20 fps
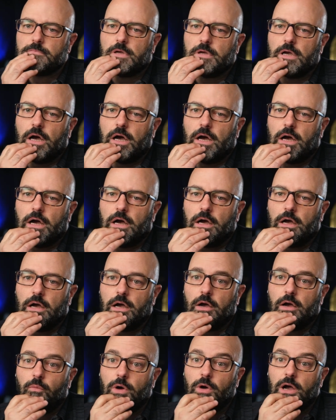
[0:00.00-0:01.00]

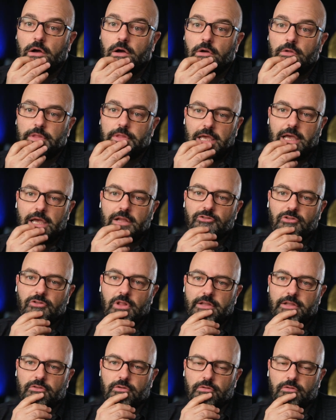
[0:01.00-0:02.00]
Well, the edge
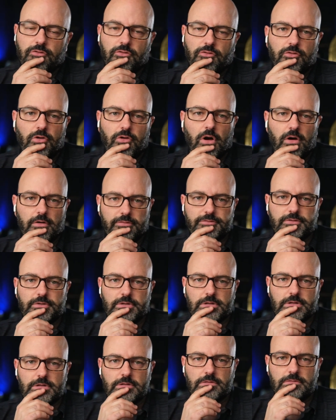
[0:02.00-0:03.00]
lights are
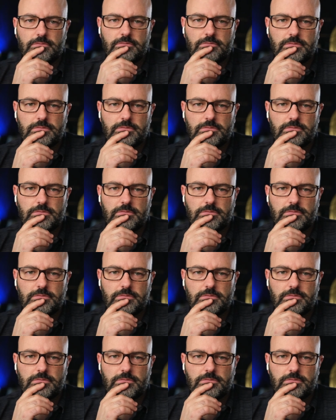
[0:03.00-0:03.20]
softer.